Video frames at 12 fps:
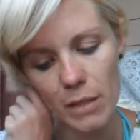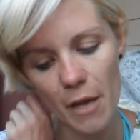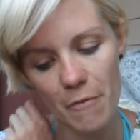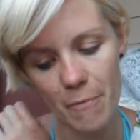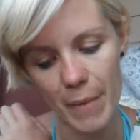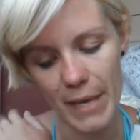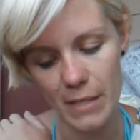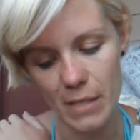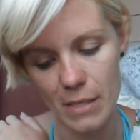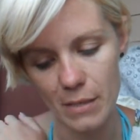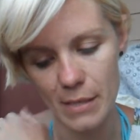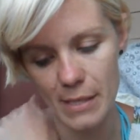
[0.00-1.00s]
love
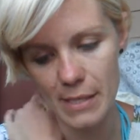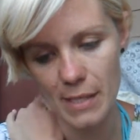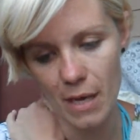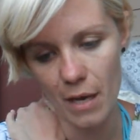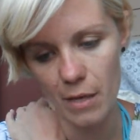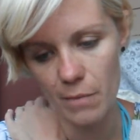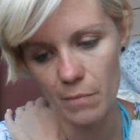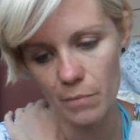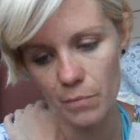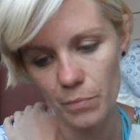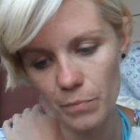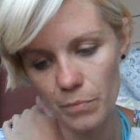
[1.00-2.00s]
based instead.
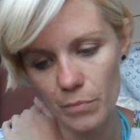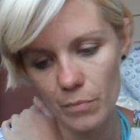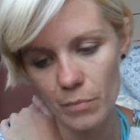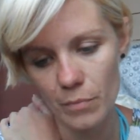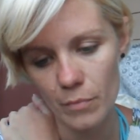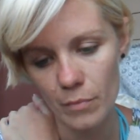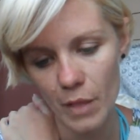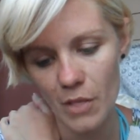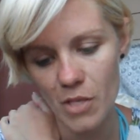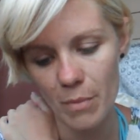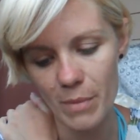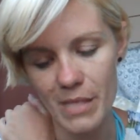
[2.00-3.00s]

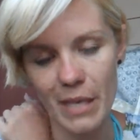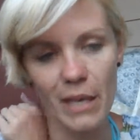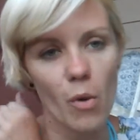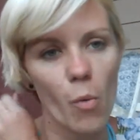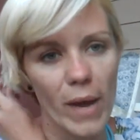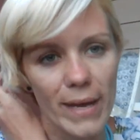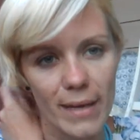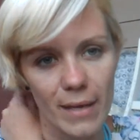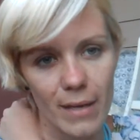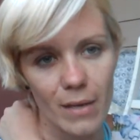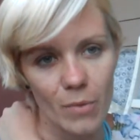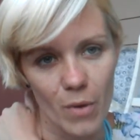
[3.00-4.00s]
It's almost like an
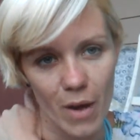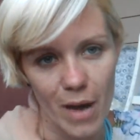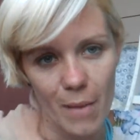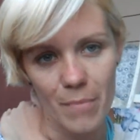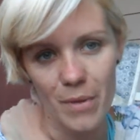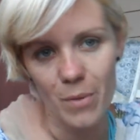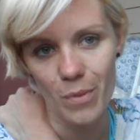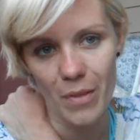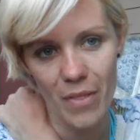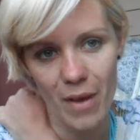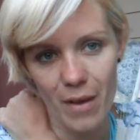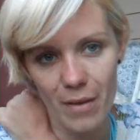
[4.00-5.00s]
awakening will happen
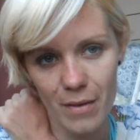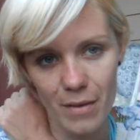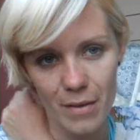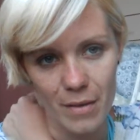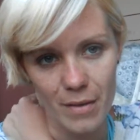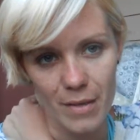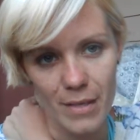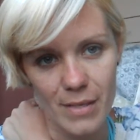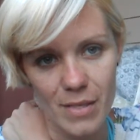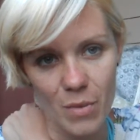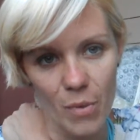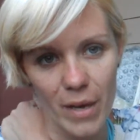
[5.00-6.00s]
with that,
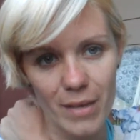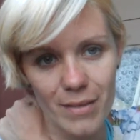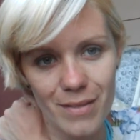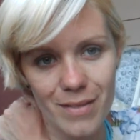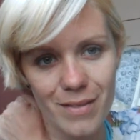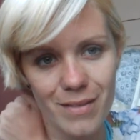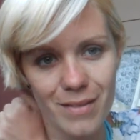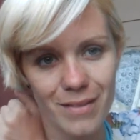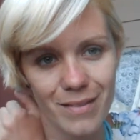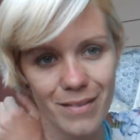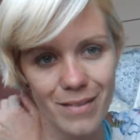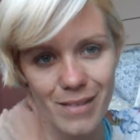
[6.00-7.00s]
is the way it's
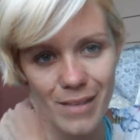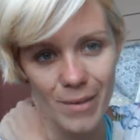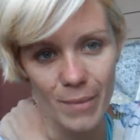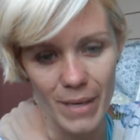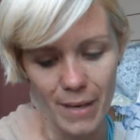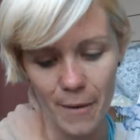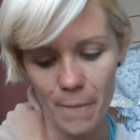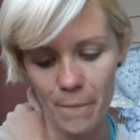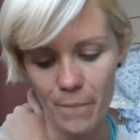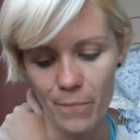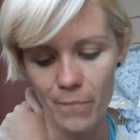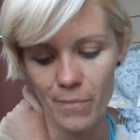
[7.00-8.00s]
seeming.
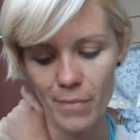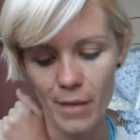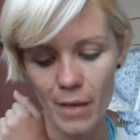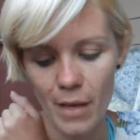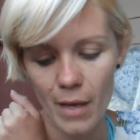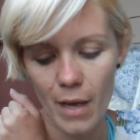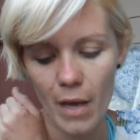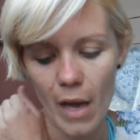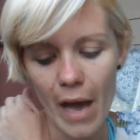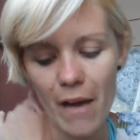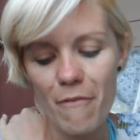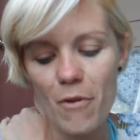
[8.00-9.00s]

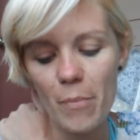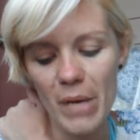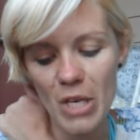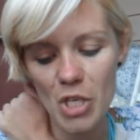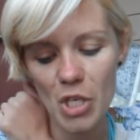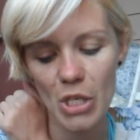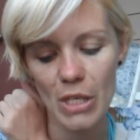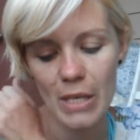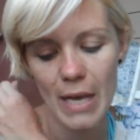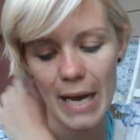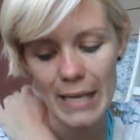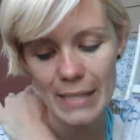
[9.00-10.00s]
Affirmation
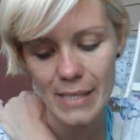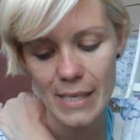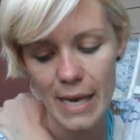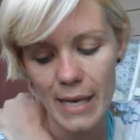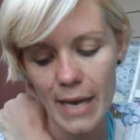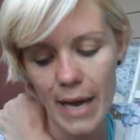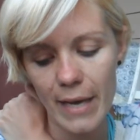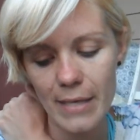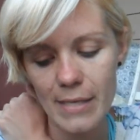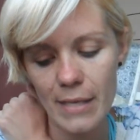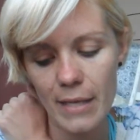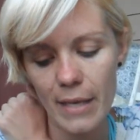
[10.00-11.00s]
I take
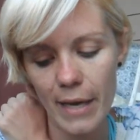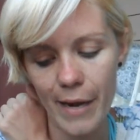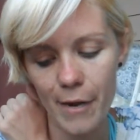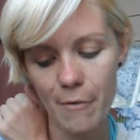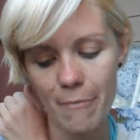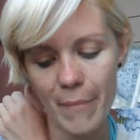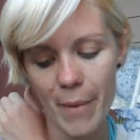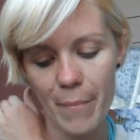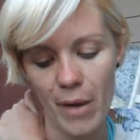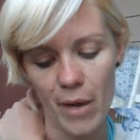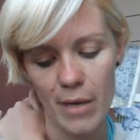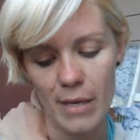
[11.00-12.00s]
excellent care of my
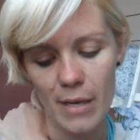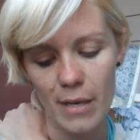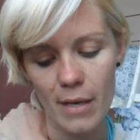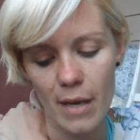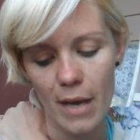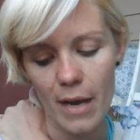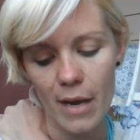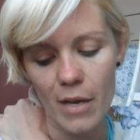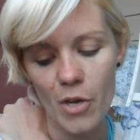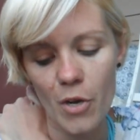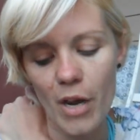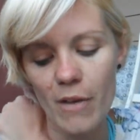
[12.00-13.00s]
body and I
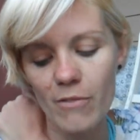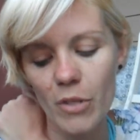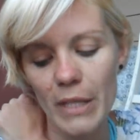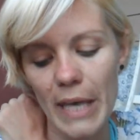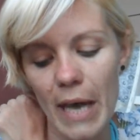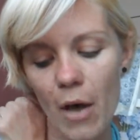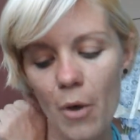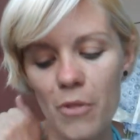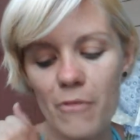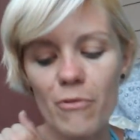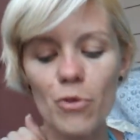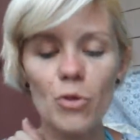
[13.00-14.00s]
crave only
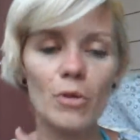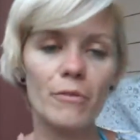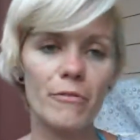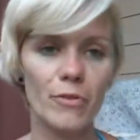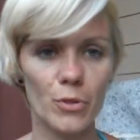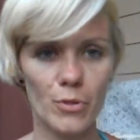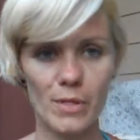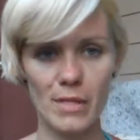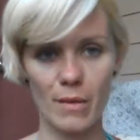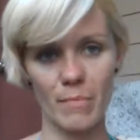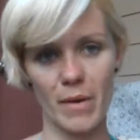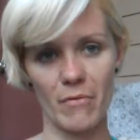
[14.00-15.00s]
healthful foods
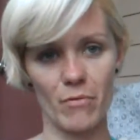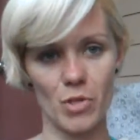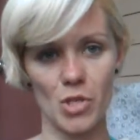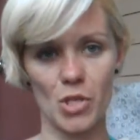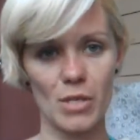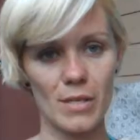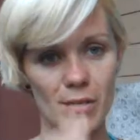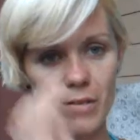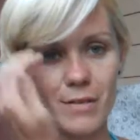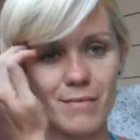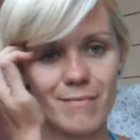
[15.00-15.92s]
and beverages.